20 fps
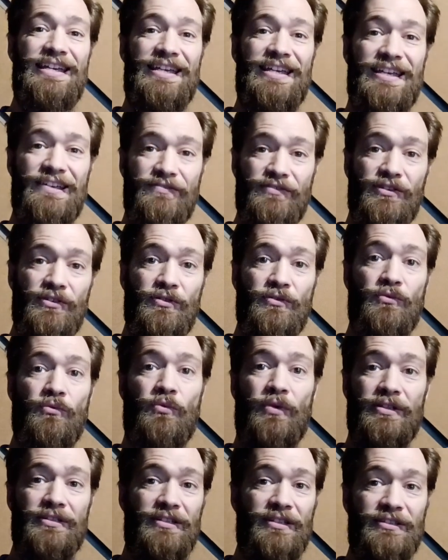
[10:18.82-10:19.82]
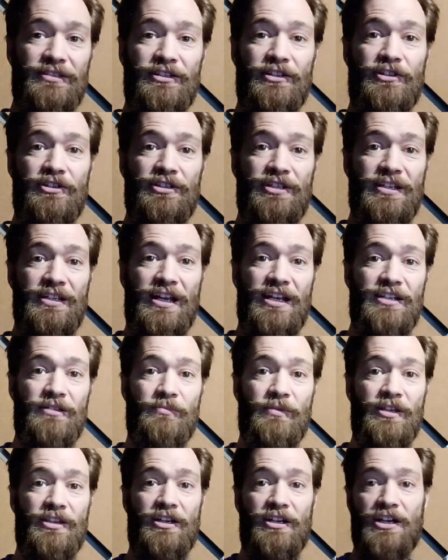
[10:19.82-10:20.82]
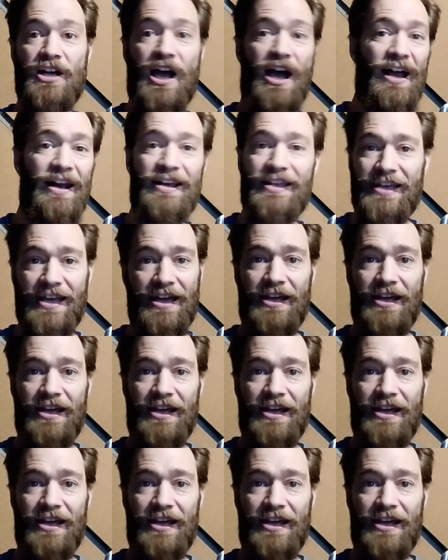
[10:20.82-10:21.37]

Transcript: Even what's considered today to be the cutting